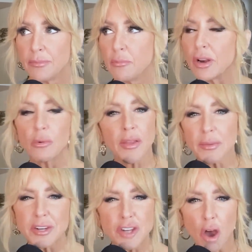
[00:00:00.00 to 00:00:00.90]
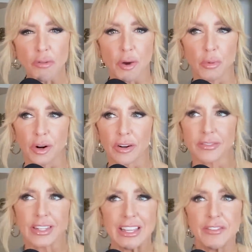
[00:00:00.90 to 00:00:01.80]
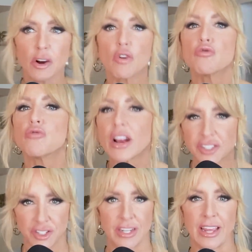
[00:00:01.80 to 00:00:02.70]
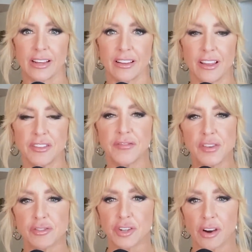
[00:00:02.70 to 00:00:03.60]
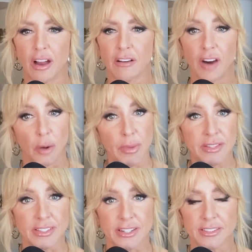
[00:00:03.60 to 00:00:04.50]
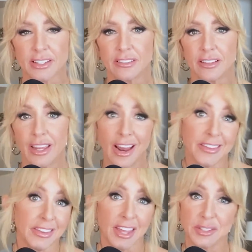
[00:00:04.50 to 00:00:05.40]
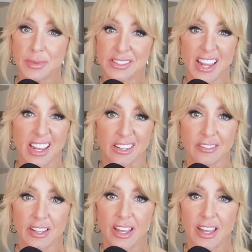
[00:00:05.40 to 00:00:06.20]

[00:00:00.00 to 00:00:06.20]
We don't want them to know that we're even questioning the future of our business. And I think that's a mistake.